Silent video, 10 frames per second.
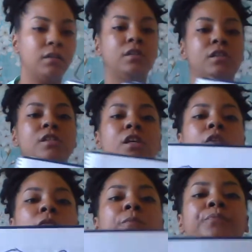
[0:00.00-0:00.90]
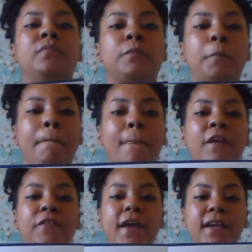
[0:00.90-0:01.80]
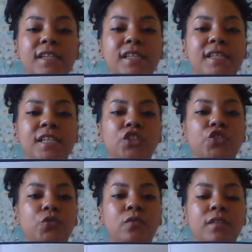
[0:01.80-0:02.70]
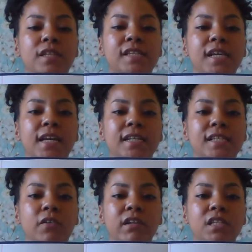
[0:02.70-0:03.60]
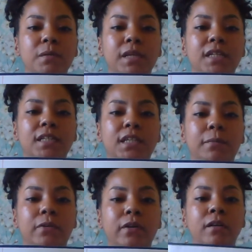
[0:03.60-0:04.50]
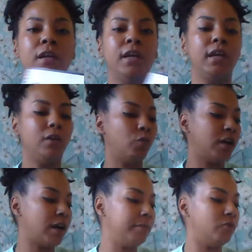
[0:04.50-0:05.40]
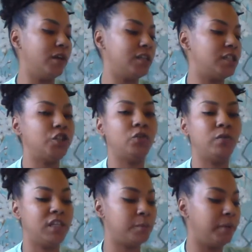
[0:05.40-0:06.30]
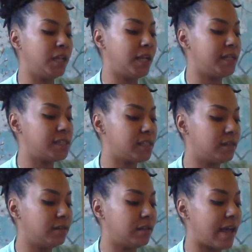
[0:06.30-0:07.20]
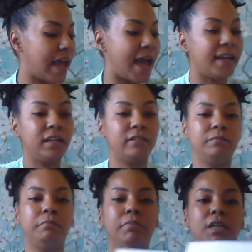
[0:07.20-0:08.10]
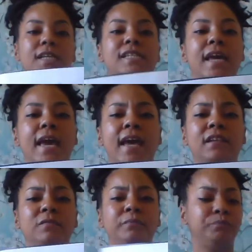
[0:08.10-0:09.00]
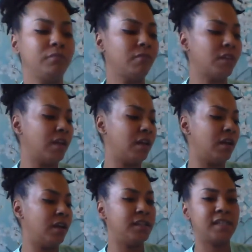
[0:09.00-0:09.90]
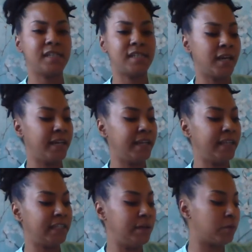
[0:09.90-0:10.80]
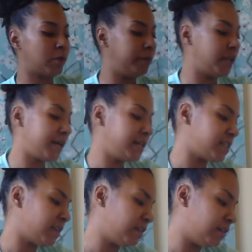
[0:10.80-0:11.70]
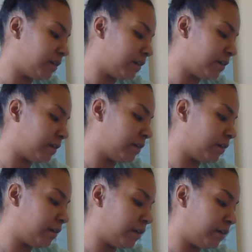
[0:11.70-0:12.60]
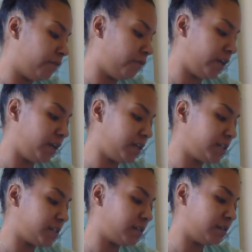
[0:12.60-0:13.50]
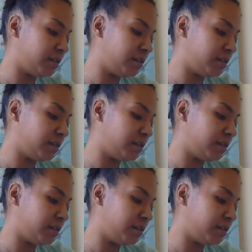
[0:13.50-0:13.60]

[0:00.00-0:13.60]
So that is a sigil. The Sun is going to be in Libra. And what I'm going to do is add the Sun in Libra plus Venus